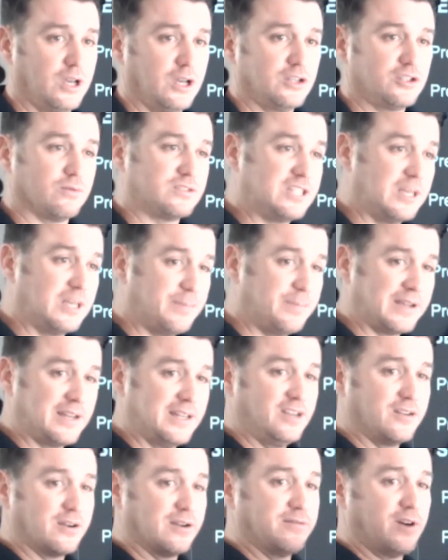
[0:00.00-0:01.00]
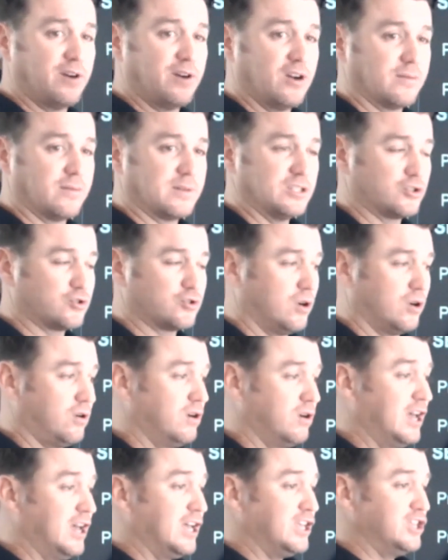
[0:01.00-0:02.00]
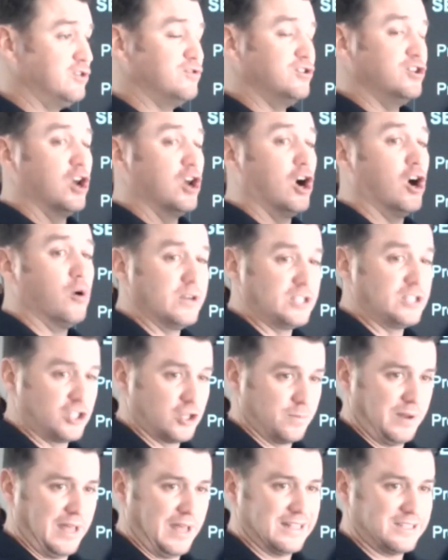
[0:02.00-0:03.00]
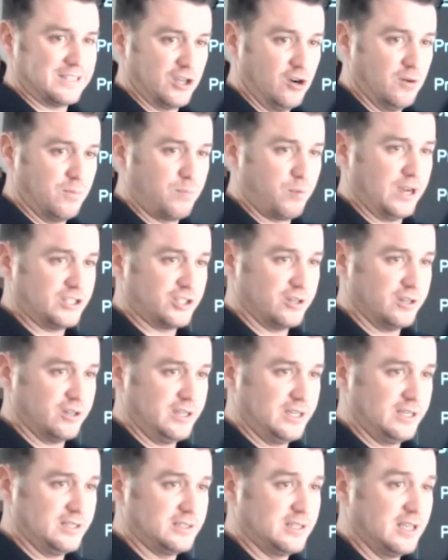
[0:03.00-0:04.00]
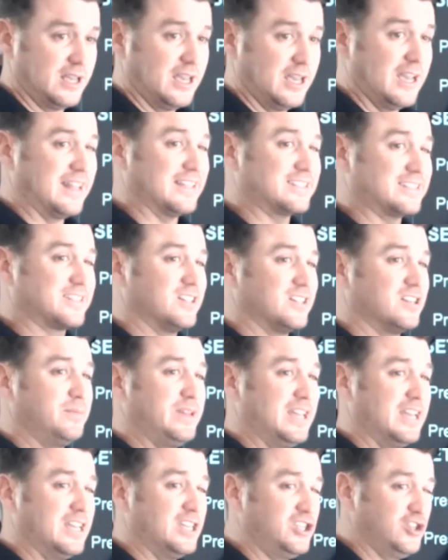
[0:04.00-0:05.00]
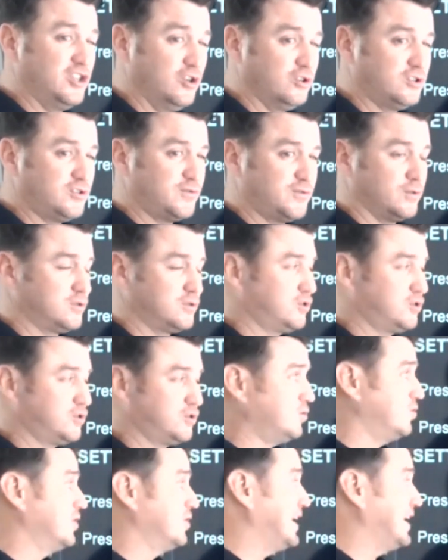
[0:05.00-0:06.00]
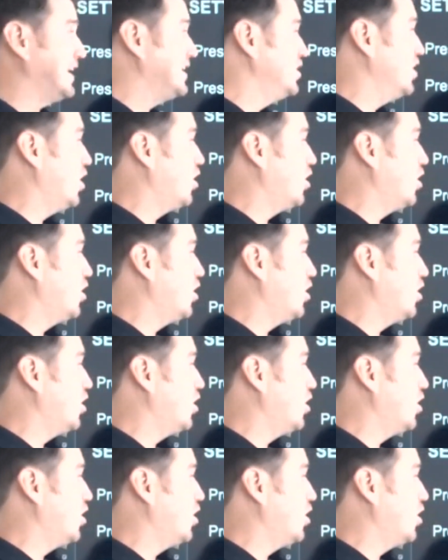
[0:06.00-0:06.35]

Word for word: So typically you're in volume control, you know what your plateau pressure is. That's going to be a useful tool in